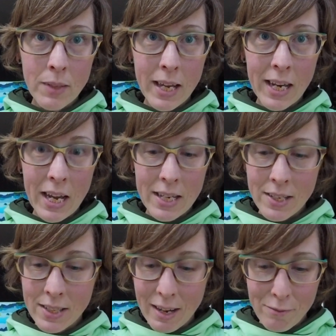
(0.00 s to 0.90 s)
And I
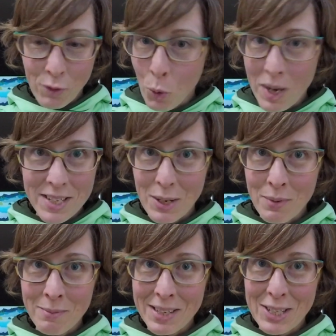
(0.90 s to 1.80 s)
have no idea what
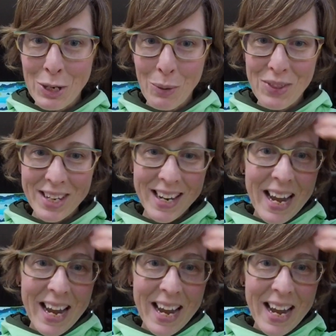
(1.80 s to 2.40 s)
I'm going to do with it.